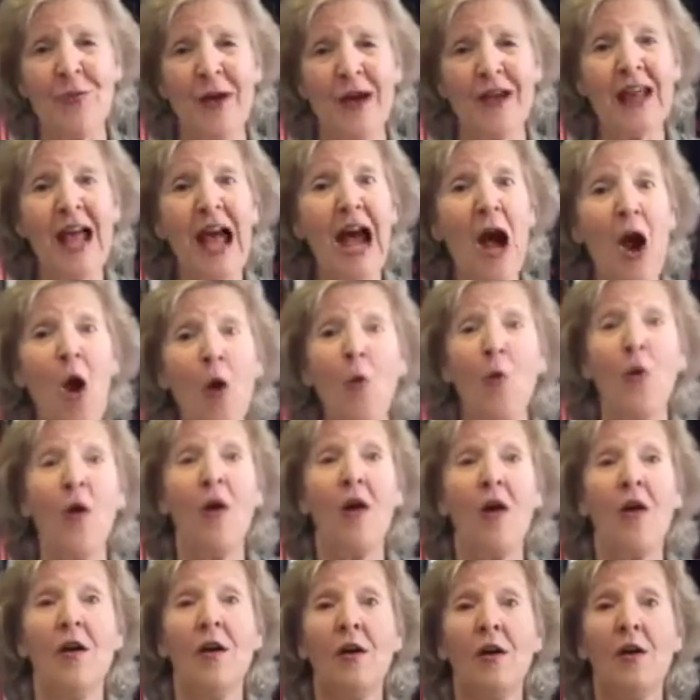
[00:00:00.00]
about how
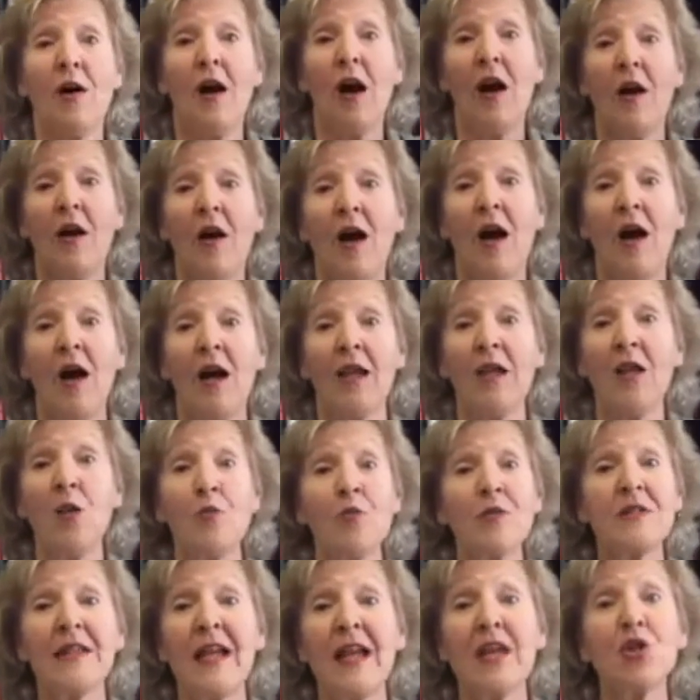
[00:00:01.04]
uh, it
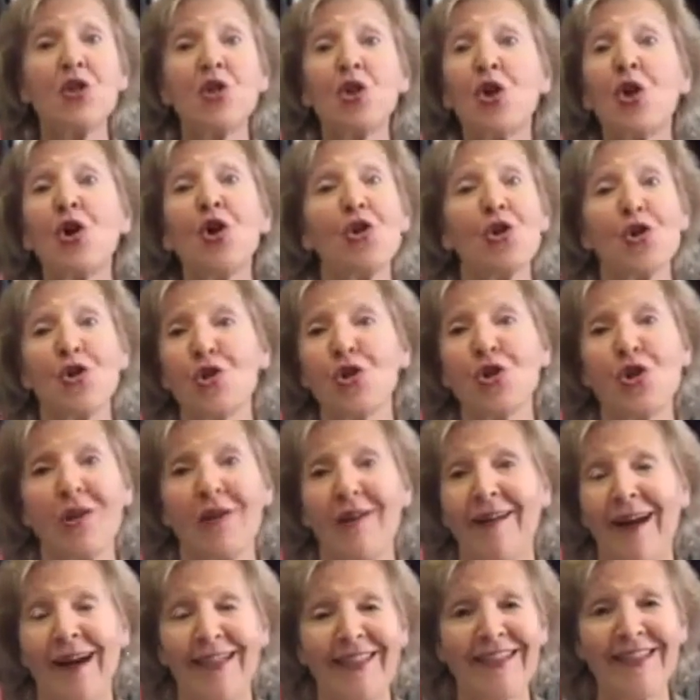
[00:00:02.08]
was like church
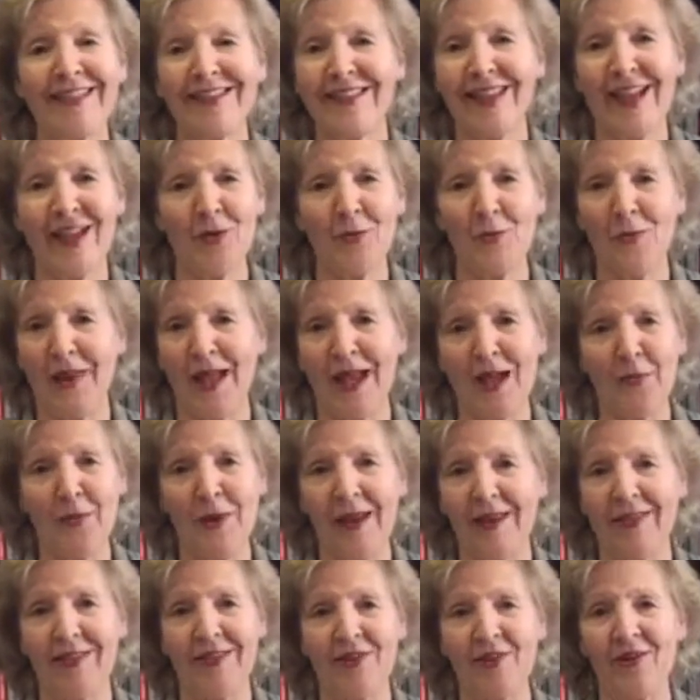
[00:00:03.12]
on the set of Black
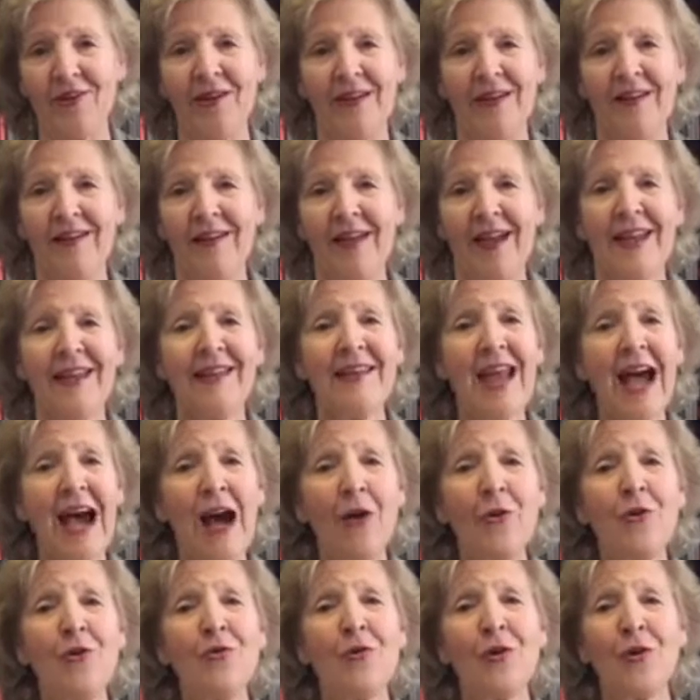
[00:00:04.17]
Panther. And
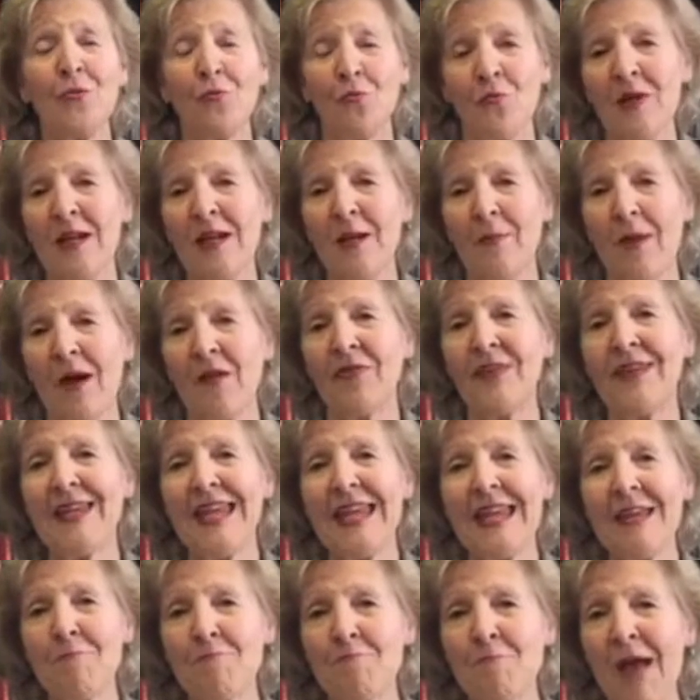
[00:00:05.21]
now you can read about the
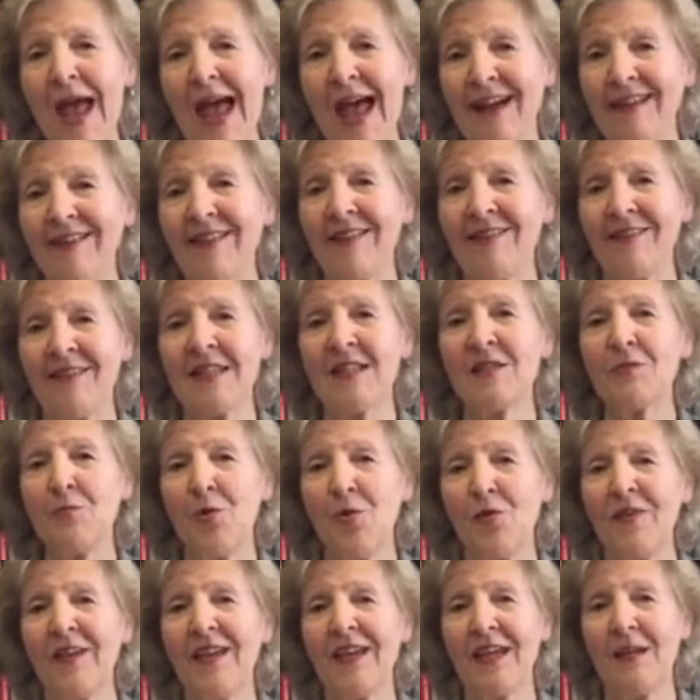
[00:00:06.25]
impact that this
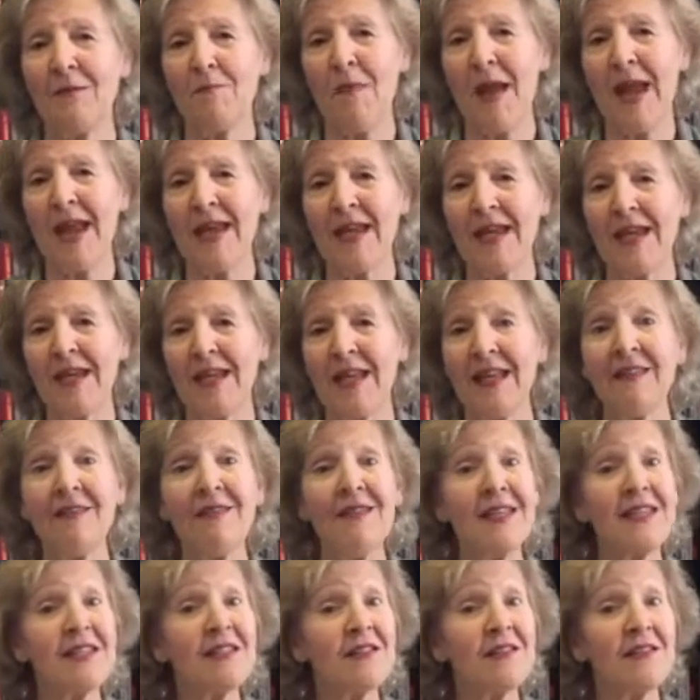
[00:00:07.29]
movie can make
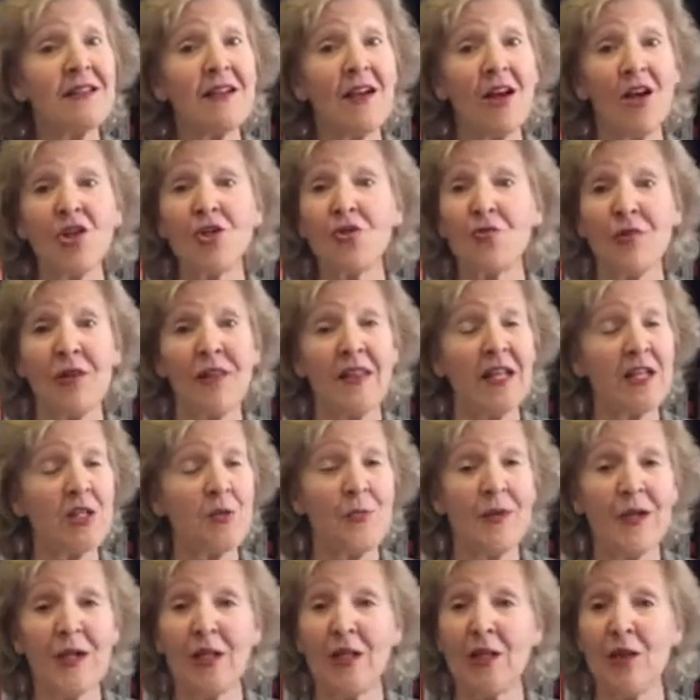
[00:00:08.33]
in this country that's
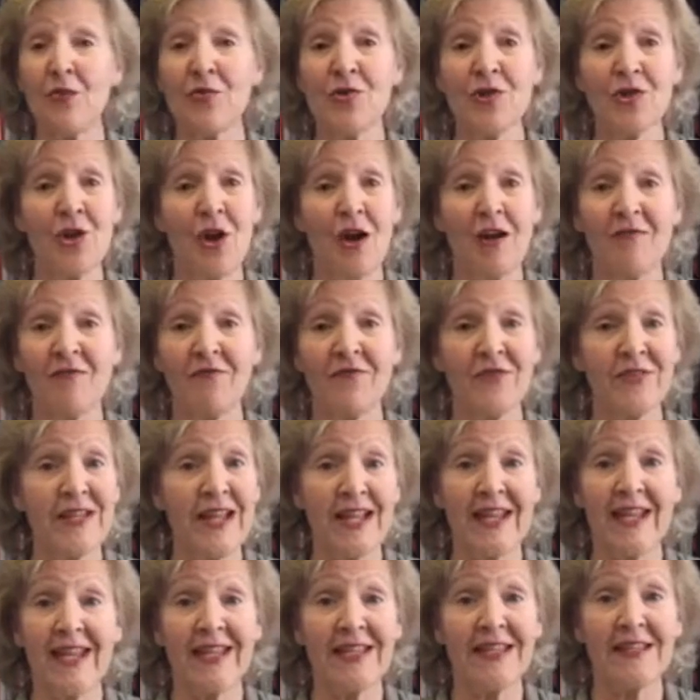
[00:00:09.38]
been closed off for
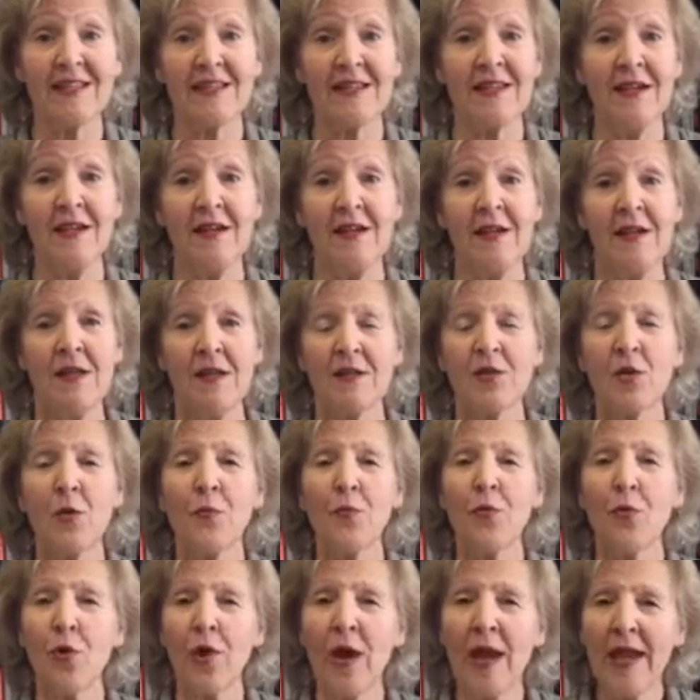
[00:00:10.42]
decades. So
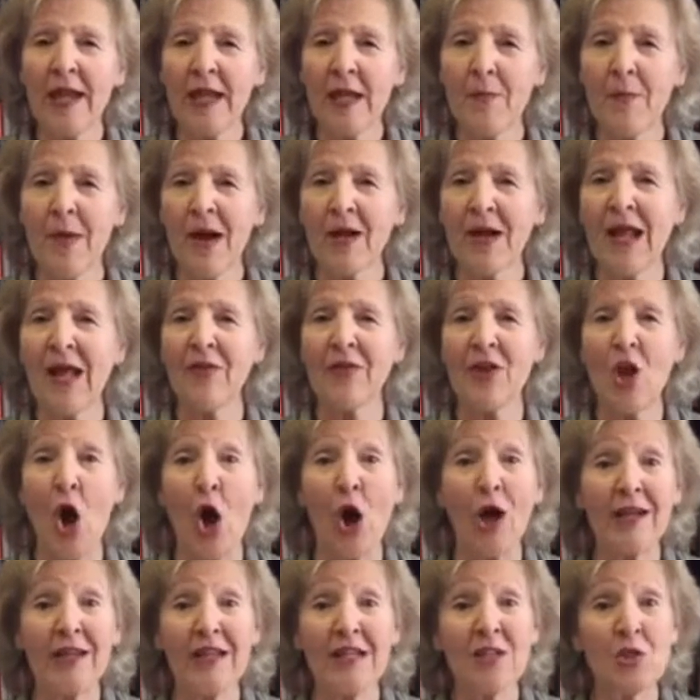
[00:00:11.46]
pray about how the
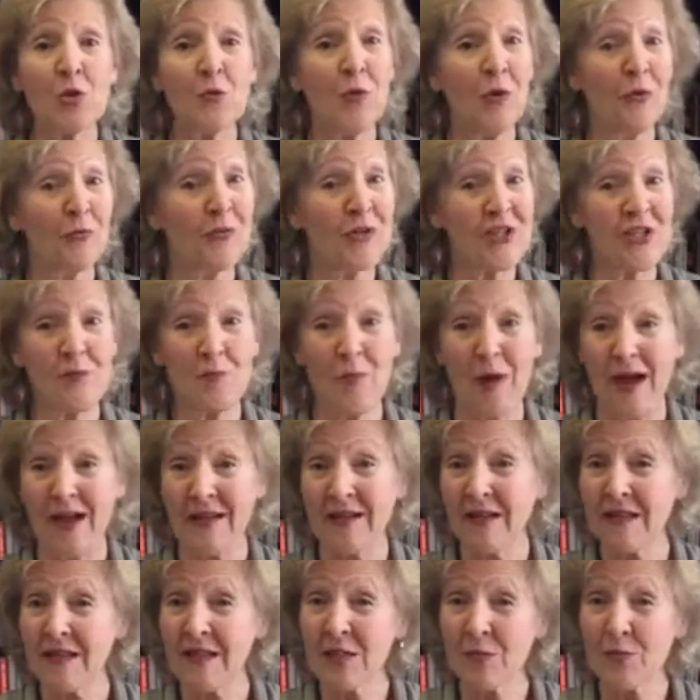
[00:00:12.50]
audience will
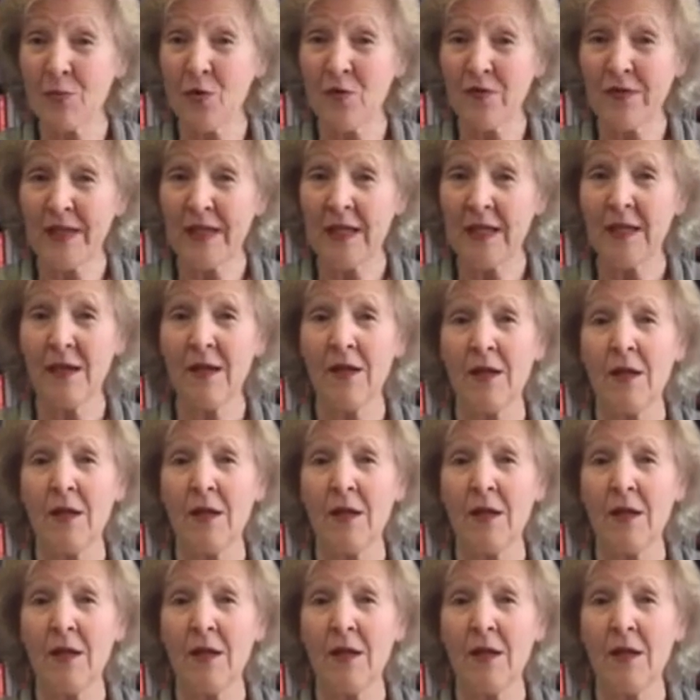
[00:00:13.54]
respond to this movie.